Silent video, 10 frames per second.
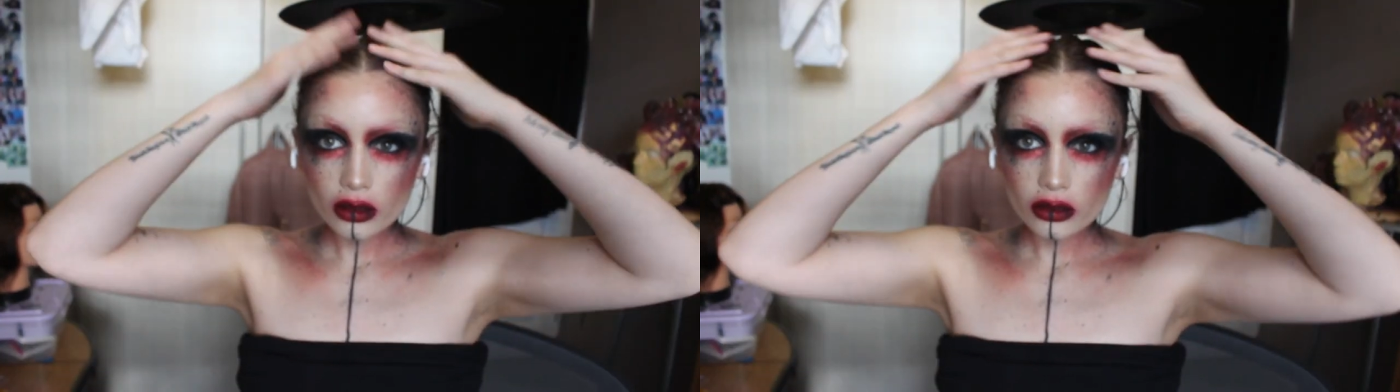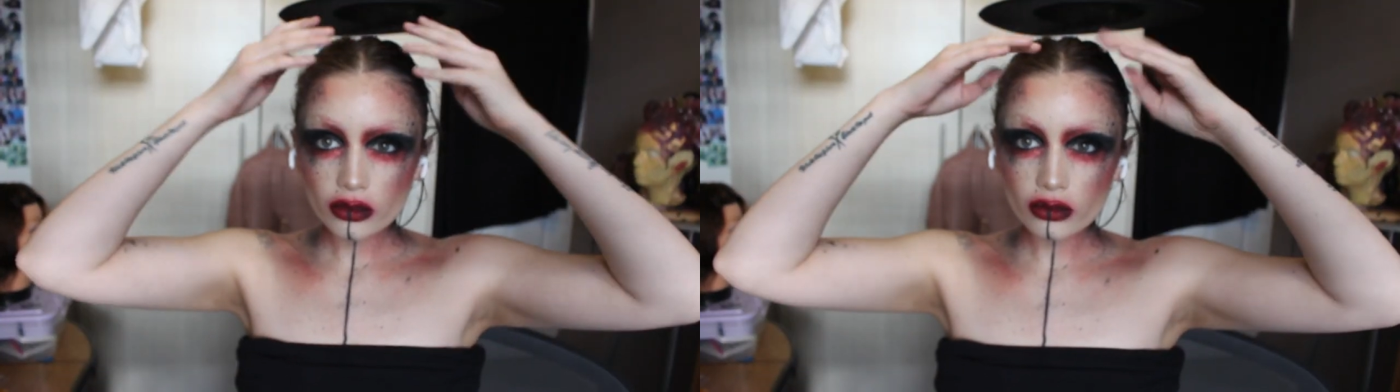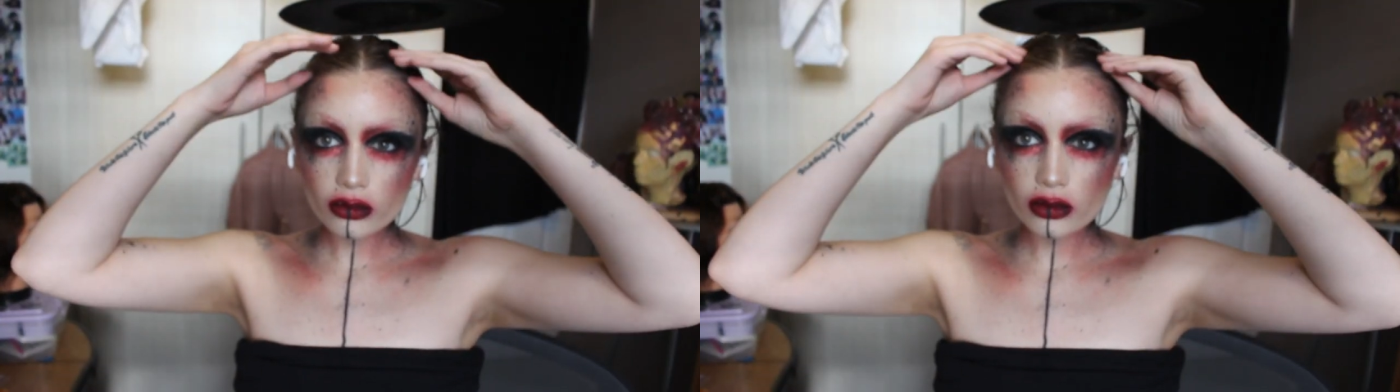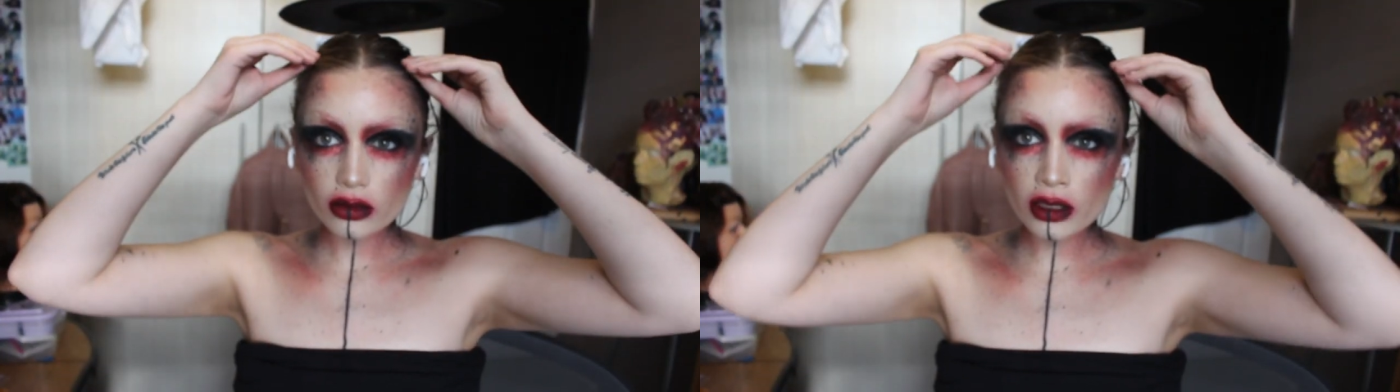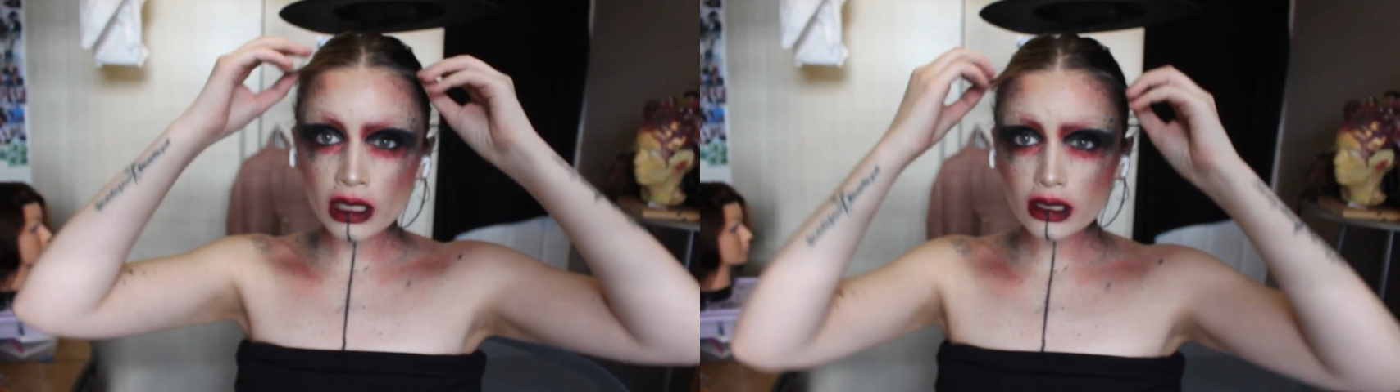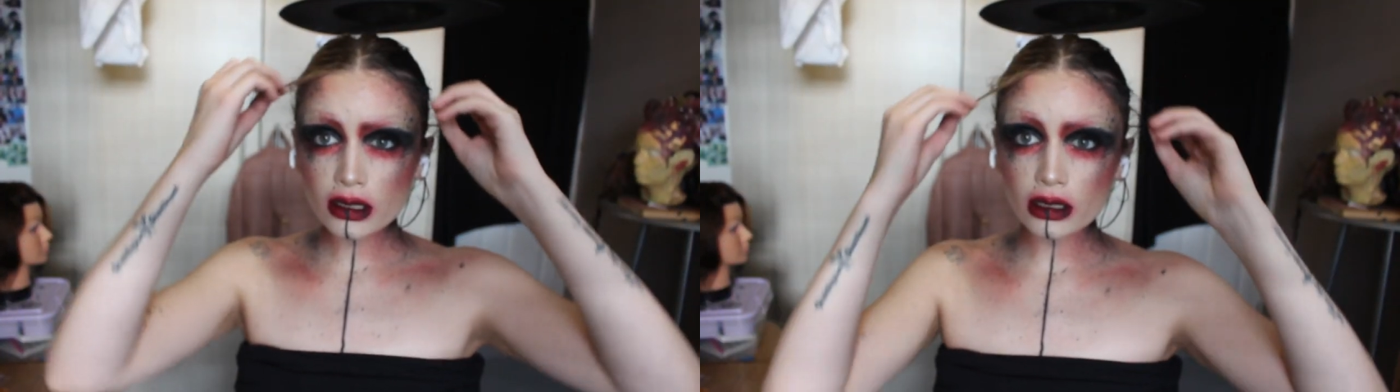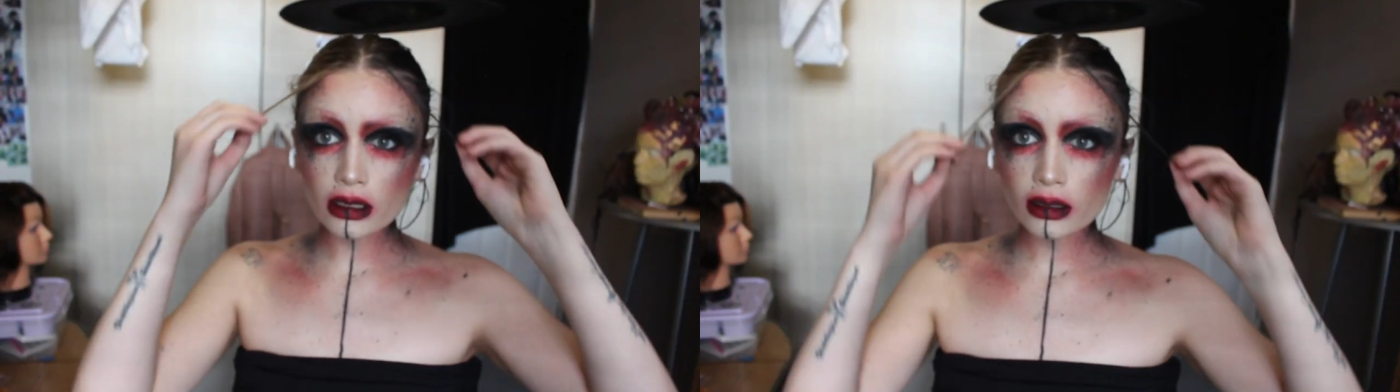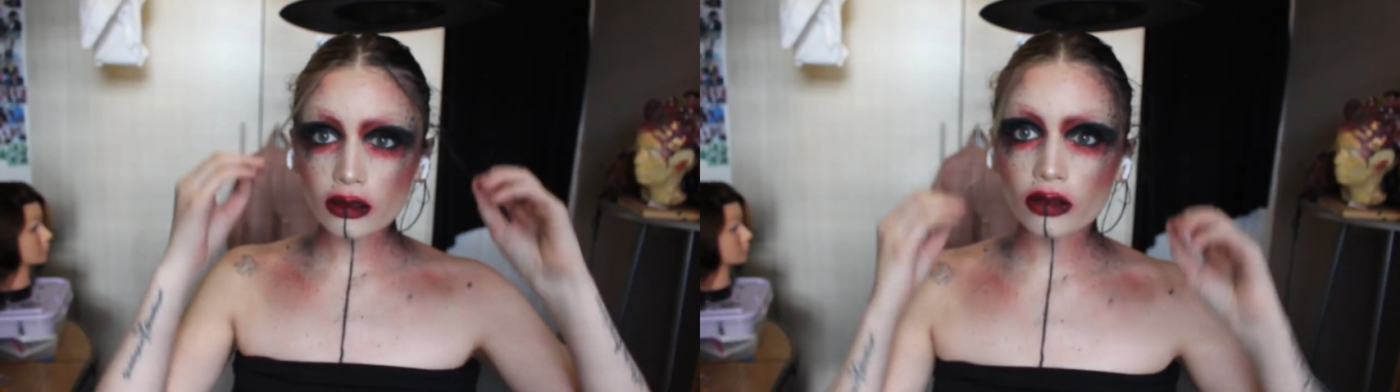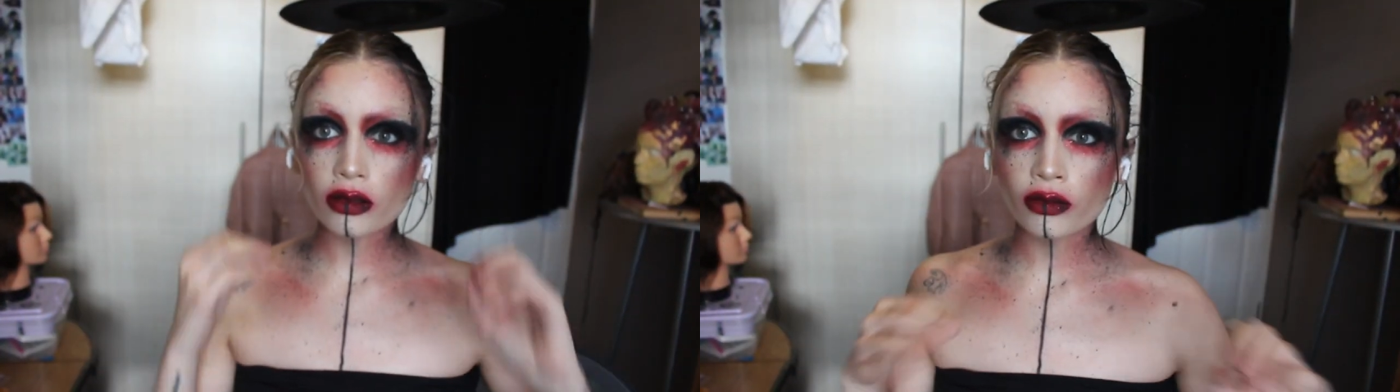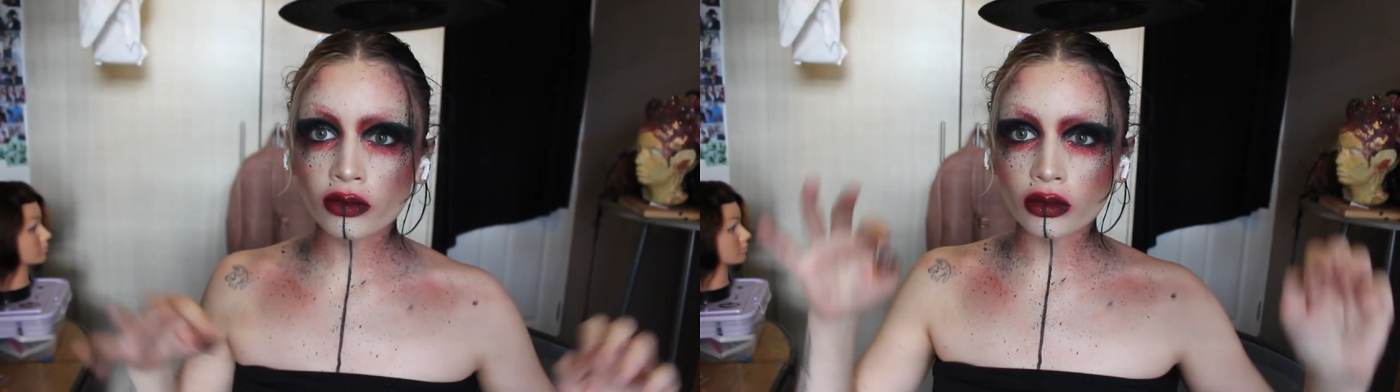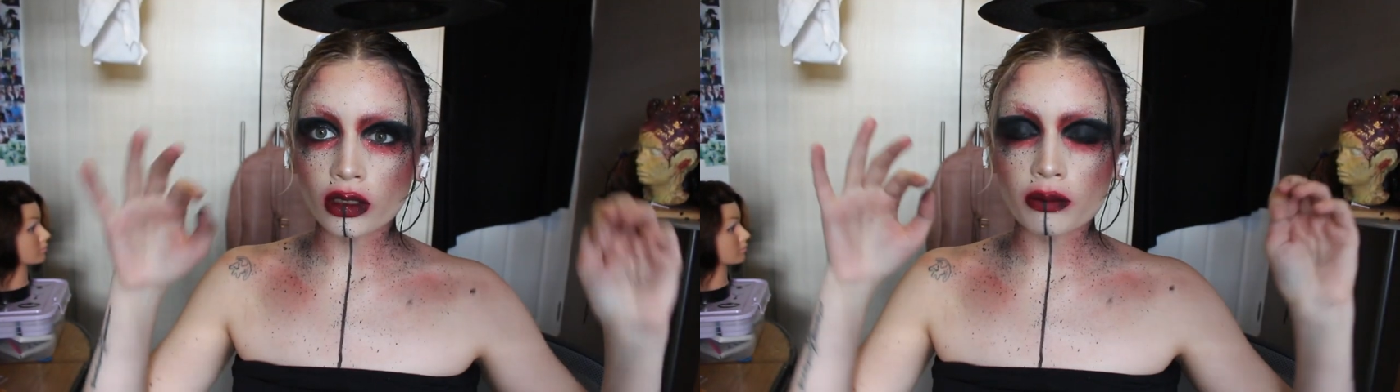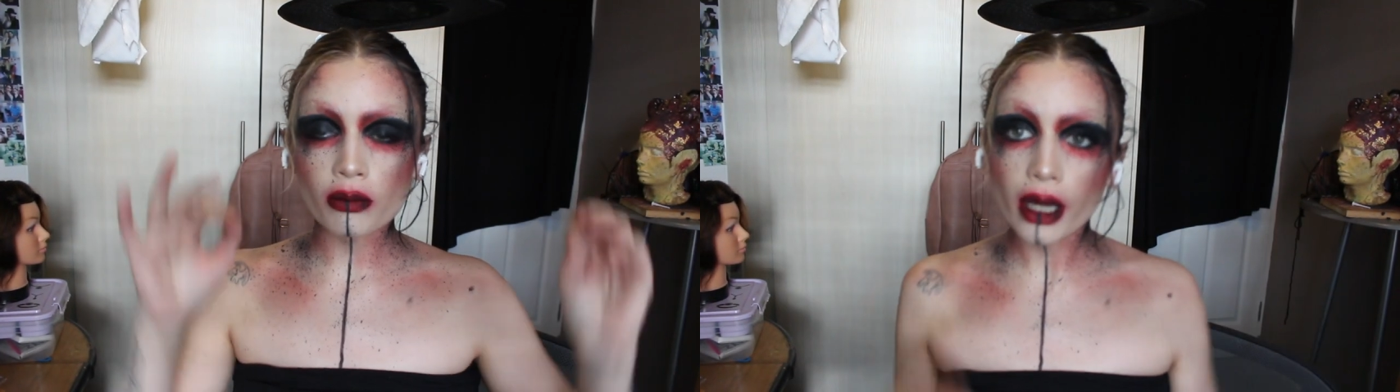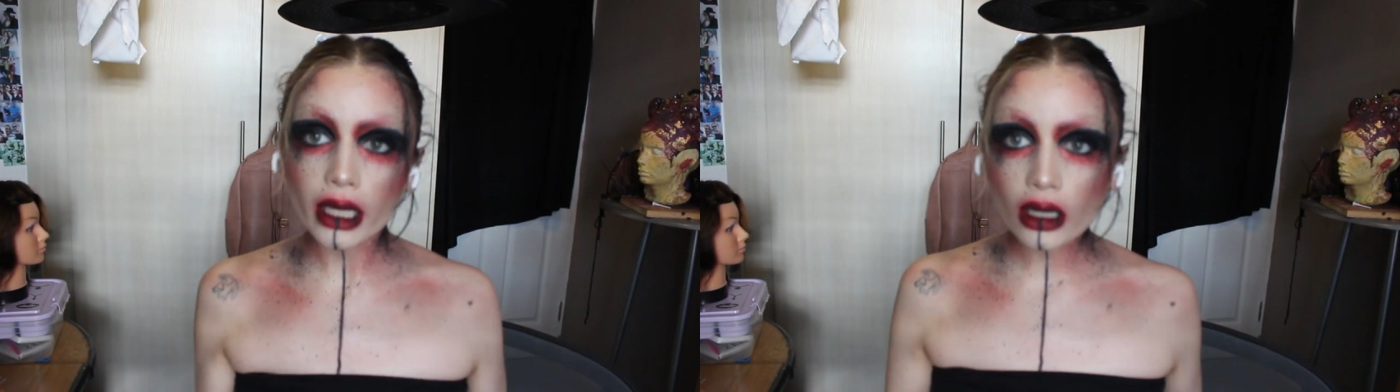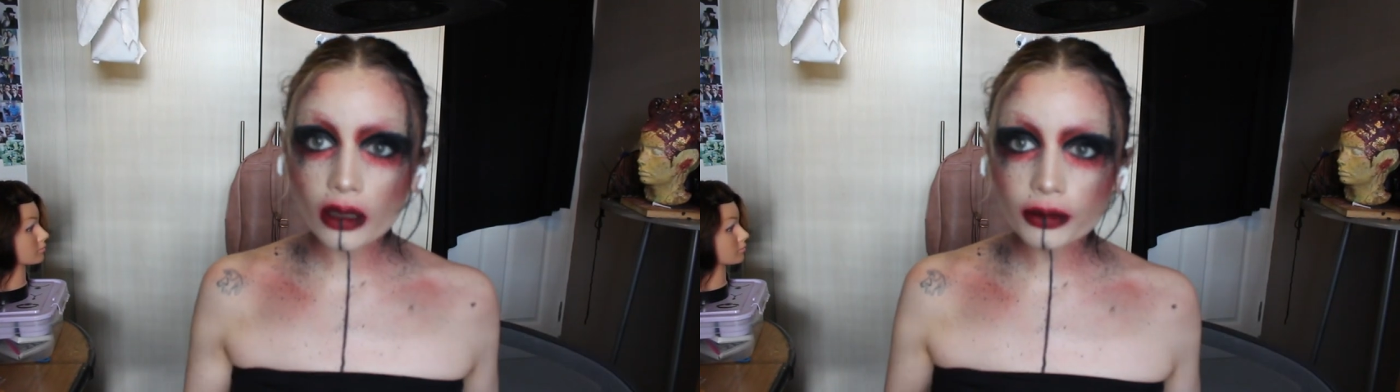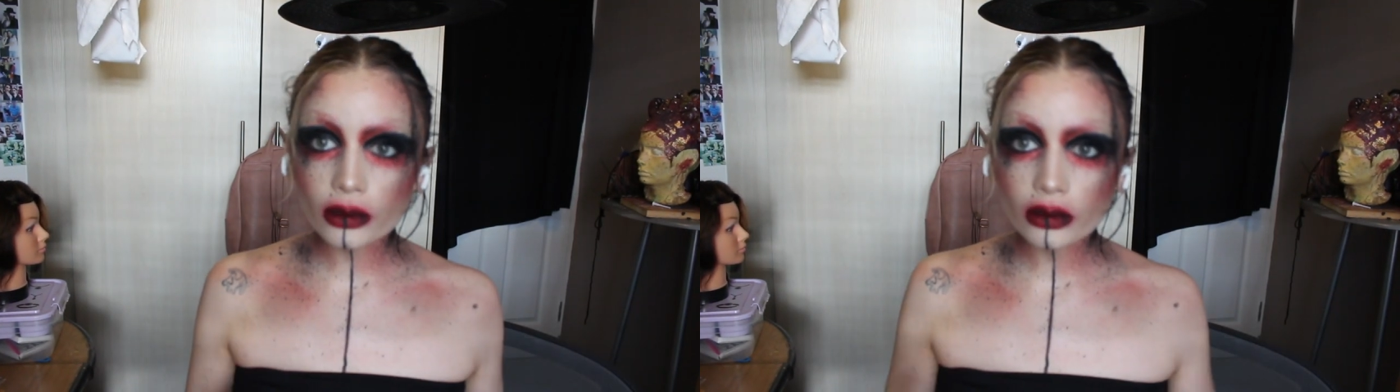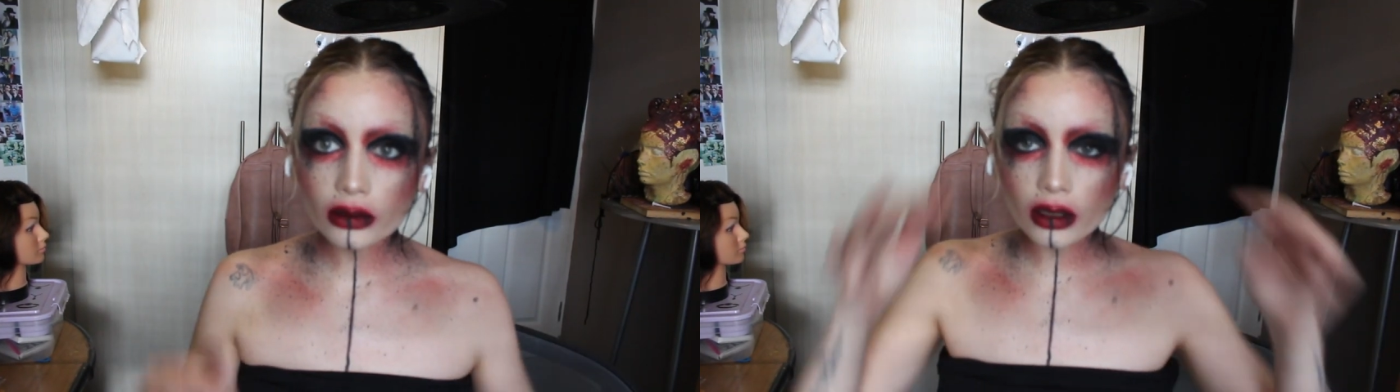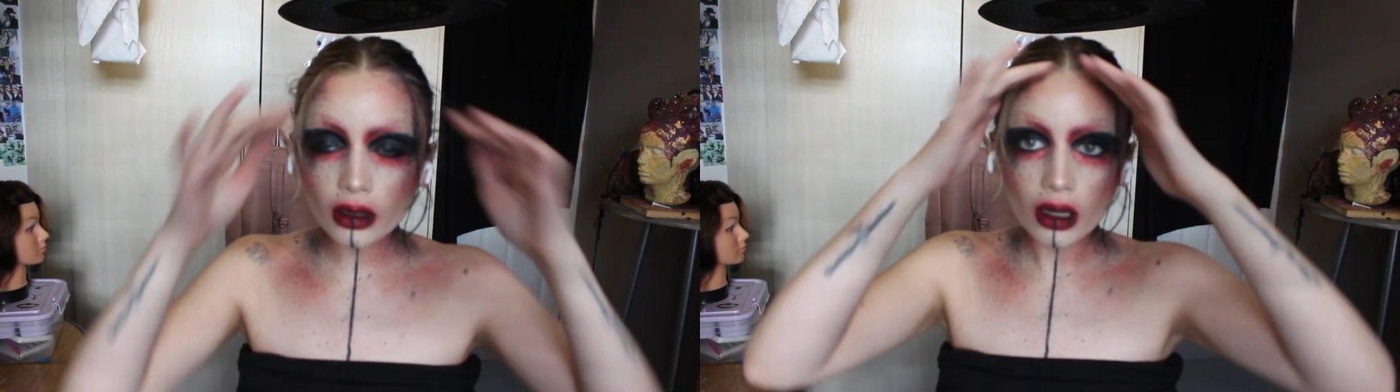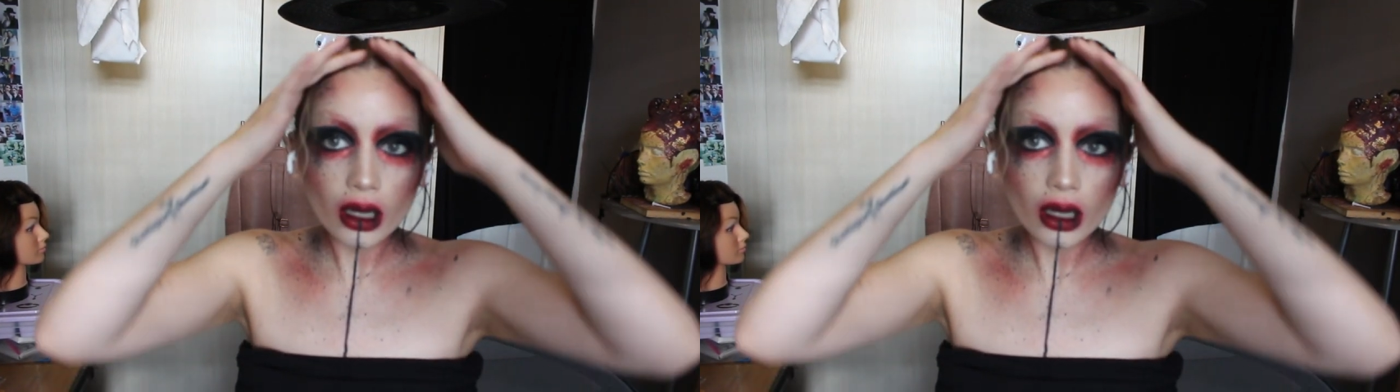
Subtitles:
So this is it for the makeup look.